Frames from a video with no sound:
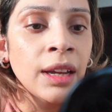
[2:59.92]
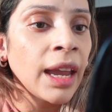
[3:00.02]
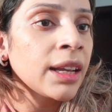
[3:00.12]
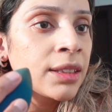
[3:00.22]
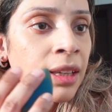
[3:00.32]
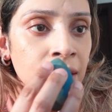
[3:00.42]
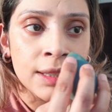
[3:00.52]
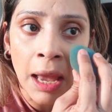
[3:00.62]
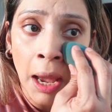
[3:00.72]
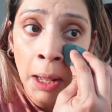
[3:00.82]

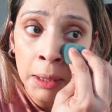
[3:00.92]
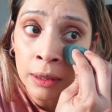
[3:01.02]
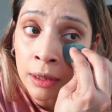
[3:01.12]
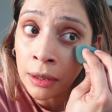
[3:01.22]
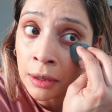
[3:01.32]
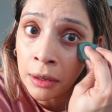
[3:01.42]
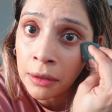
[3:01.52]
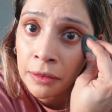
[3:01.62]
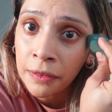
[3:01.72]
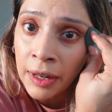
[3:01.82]
excess and the
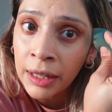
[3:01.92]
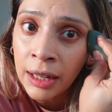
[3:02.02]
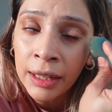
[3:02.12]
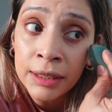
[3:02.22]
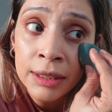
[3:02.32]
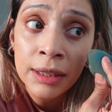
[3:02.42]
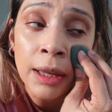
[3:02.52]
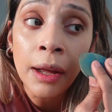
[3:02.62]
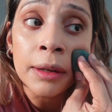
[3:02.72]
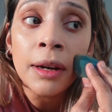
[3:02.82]
fine lines
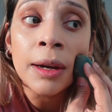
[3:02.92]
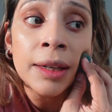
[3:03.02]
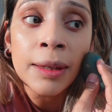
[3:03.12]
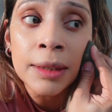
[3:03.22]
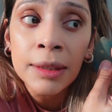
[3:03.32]
that I can